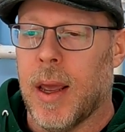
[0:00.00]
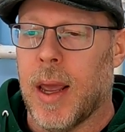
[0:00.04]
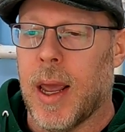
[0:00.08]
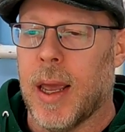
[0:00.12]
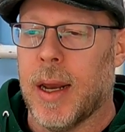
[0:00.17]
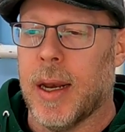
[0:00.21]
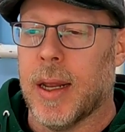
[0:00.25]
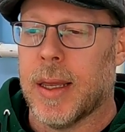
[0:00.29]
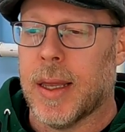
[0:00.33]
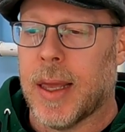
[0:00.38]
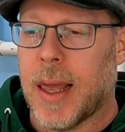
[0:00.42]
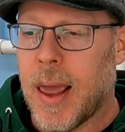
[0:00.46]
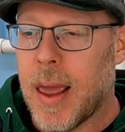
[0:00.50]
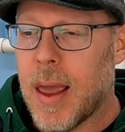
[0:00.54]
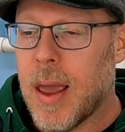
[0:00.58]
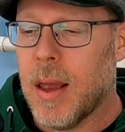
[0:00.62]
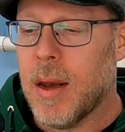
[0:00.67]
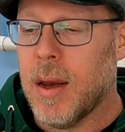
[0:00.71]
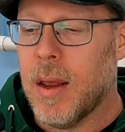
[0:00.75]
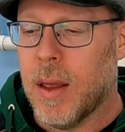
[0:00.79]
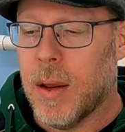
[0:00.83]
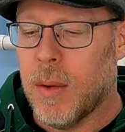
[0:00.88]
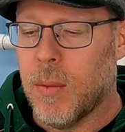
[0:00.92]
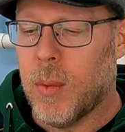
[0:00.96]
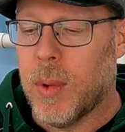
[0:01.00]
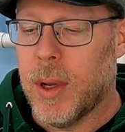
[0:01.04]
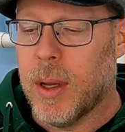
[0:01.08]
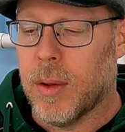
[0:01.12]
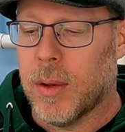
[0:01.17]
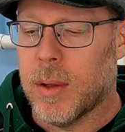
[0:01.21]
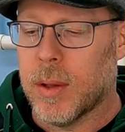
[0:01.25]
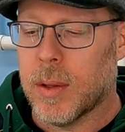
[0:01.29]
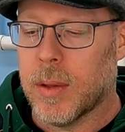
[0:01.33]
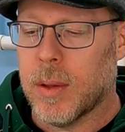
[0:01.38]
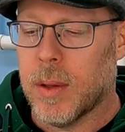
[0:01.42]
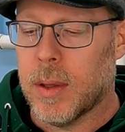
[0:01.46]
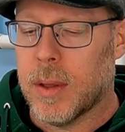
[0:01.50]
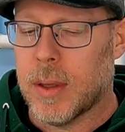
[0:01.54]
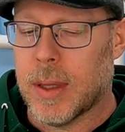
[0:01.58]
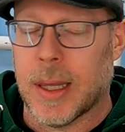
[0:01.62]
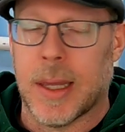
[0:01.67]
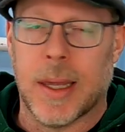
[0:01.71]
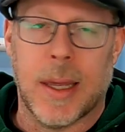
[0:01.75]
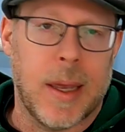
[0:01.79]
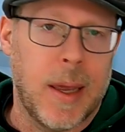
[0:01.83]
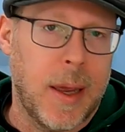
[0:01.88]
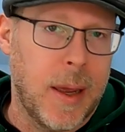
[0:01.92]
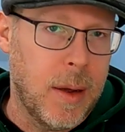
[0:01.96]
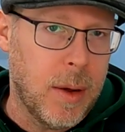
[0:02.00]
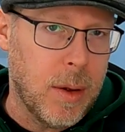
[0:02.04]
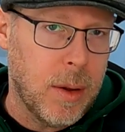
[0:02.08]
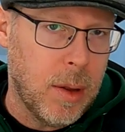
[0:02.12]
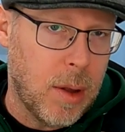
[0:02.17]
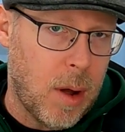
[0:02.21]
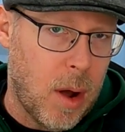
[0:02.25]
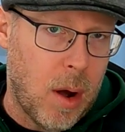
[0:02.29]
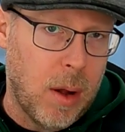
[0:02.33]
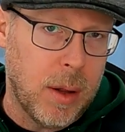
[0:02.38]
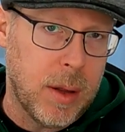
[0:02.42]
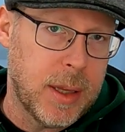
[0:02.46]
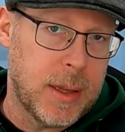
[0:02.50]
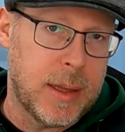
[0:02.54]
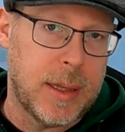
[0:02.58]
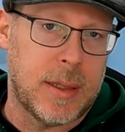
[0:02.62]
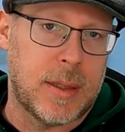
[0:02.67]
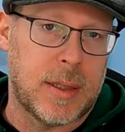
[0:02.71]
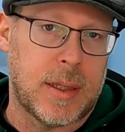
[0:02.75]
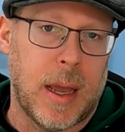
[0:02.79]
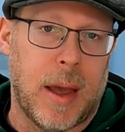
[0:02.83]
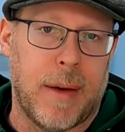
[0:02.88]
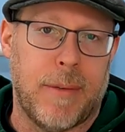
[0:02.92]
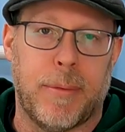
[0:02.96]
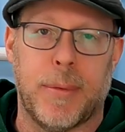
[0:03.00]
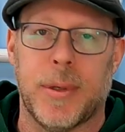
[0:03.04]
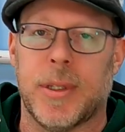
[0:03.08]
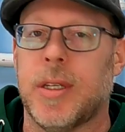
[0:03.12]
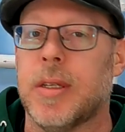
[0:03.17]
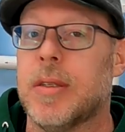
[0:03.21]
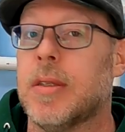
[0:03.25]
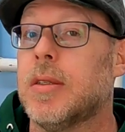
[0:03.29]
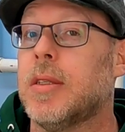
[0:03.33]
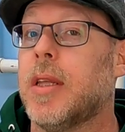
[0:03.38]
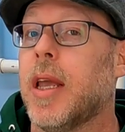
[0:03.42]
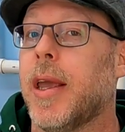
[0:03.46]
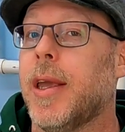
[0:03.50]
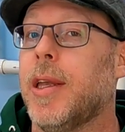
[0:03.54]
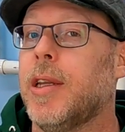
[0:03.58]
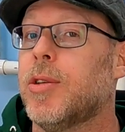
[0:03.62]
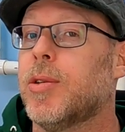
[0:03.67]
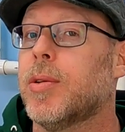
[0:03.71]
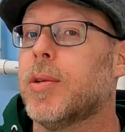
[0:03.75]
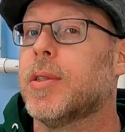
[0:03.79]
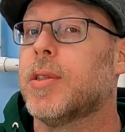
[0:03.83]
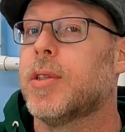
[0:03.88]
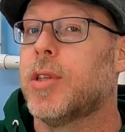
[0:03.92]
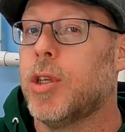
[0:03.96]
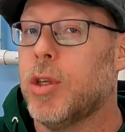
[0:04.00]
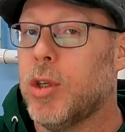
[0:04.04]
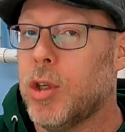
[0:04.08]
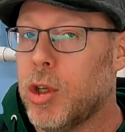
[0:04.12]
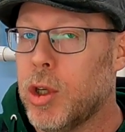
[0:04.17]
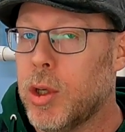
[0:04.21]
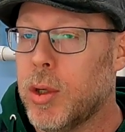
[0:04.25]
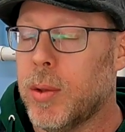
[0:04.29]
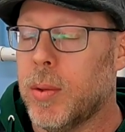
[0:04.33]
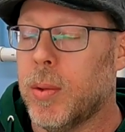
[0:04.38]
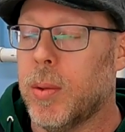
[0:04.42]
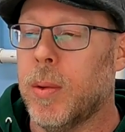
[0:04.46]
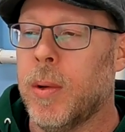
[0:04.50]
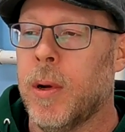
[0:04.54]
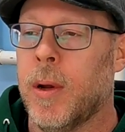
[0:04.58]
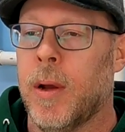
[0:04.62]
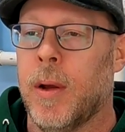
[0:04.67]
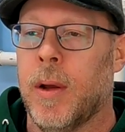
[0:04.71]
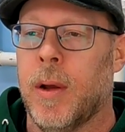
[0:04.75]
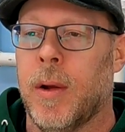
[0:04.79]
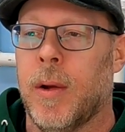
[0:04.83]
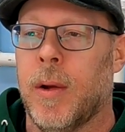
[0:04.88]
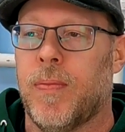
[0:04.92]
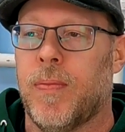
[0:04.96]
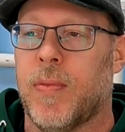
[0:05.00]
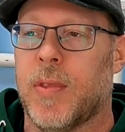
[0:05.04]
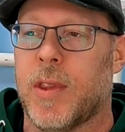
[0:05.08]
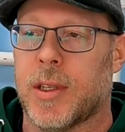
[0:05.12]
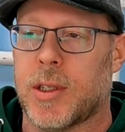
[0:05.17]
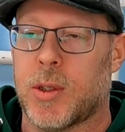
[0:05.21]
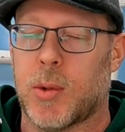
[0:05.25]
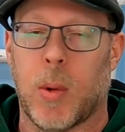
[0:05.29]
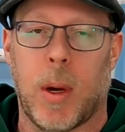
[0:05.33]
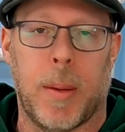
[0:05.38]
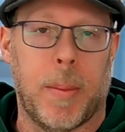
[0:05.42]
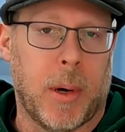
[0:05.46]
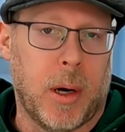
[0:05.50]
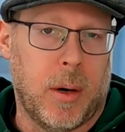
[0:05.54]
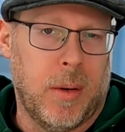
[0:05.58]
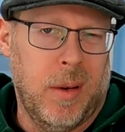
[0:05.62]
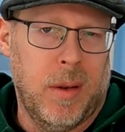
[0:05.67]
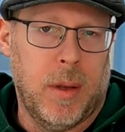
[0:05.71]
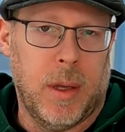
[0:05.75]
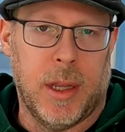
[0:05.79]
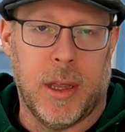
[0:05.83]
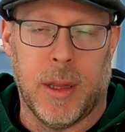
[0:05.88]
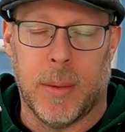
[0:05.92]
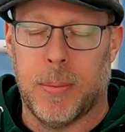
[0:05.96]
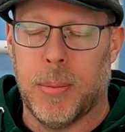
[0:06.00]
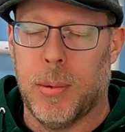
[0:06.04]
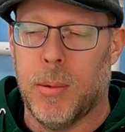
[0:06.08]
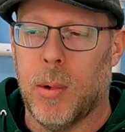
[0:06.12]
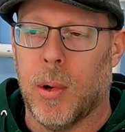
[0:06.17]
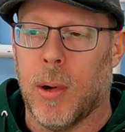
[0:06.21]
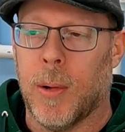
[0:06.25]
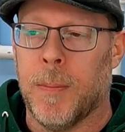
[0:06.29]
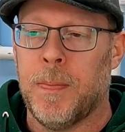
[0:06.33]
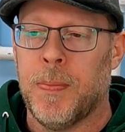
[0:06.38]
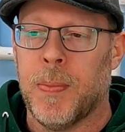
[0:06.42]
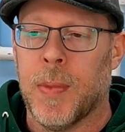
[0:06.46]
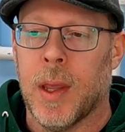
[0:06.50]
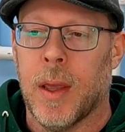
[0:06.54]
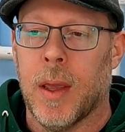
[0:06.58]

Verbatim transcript: And it can and will kill all of the stuff which is dangerous to you, the swimmer, in the pool.